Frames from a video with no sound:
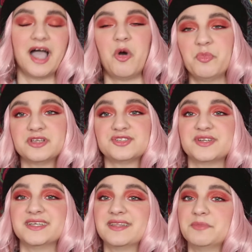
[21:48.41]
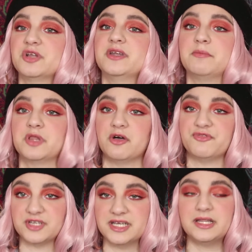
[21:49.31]
I hope you enjoyed it. Let me know down below
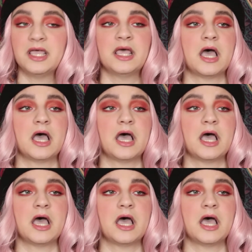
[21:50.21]
if you did.